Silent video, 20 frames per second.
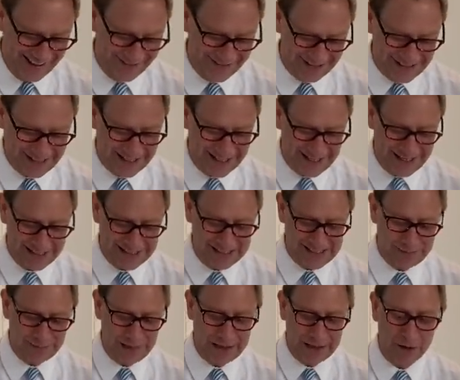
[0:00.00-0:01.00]
I'm just gonna
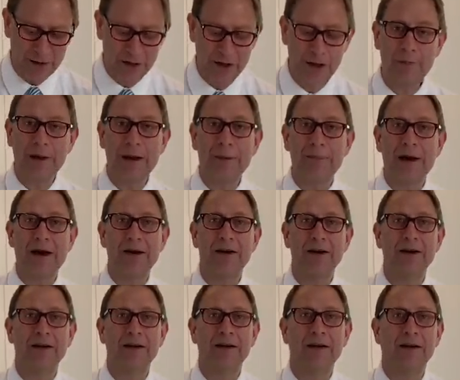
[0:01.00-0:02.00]
sprinkle a little bit of
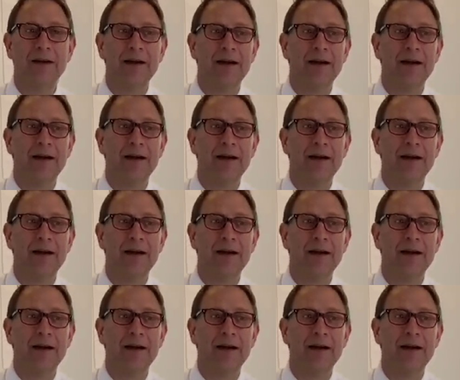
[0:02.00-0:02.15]
butter.